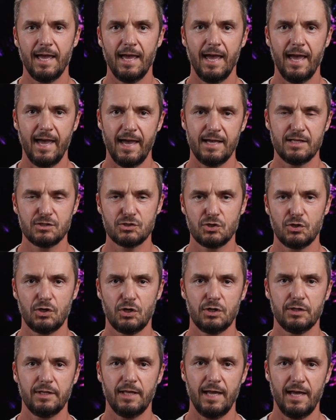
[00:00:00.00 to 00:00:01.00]

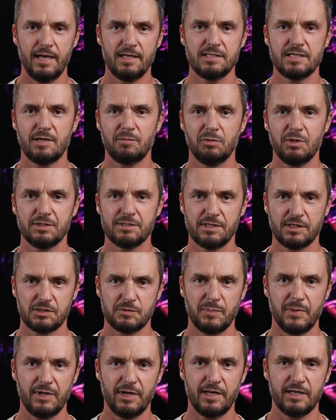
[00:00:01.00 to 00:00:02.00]
hands-on AWS
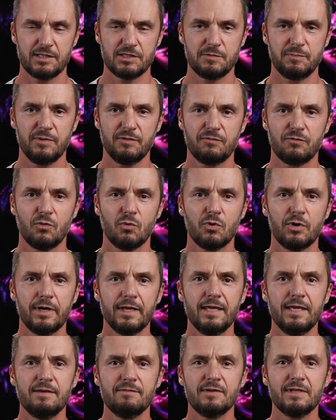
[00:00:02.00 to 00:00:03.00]
experience
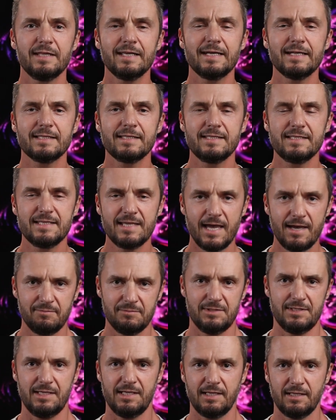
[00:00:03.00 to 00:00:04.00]
before even
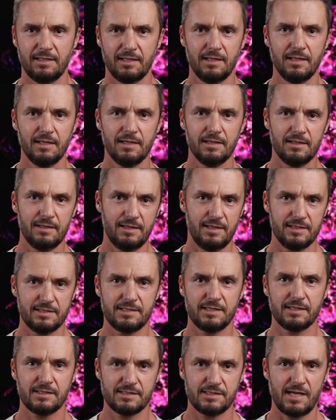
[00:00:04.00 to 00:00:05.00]
attempting
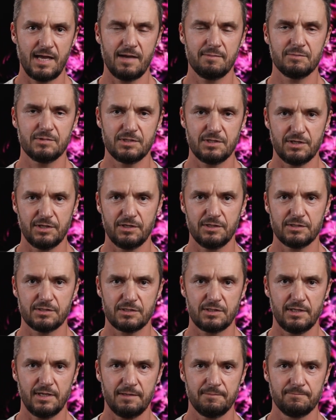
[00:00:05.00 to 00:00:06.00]
this exam
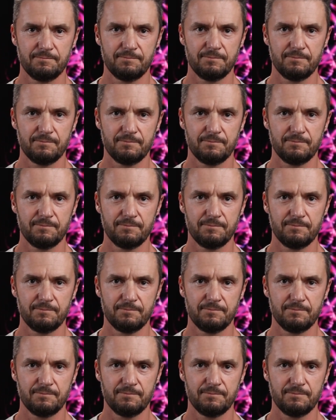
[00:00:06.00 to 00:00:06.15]
seriously.